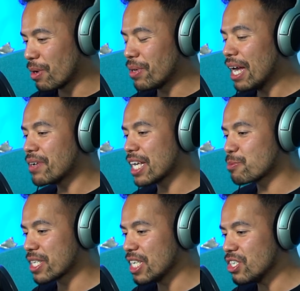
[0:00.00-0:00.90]
when we have an
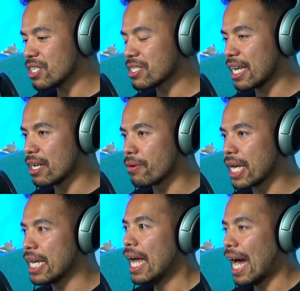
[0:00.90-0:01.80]
expectation saying,
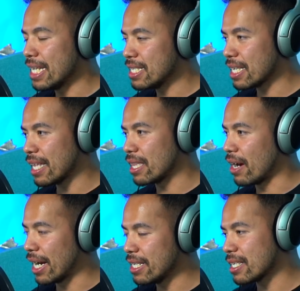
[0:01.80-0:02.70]
okay, I need to get there,
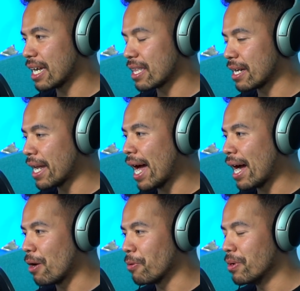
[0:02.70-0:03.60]
I need to get there
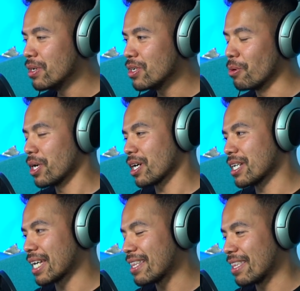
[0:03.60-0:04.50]
now, you are not going
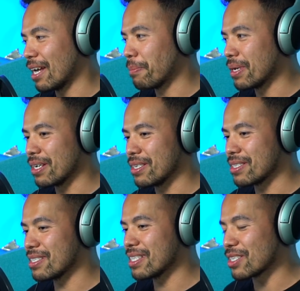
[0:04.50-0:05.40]
to get there,
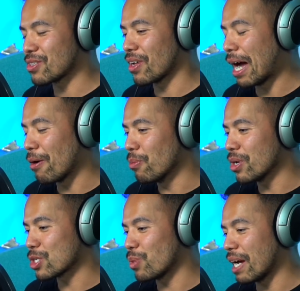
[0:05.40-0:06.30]
because that's not how it
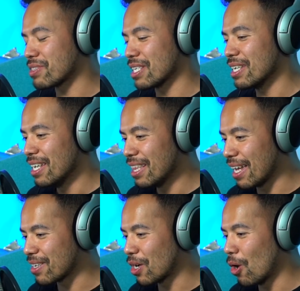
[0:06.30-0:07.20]
works. We have to
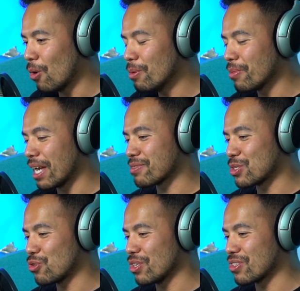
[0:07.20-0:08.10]
let go and we have to
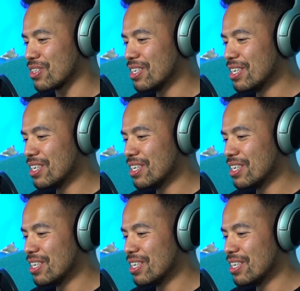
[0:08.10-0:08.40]
trust.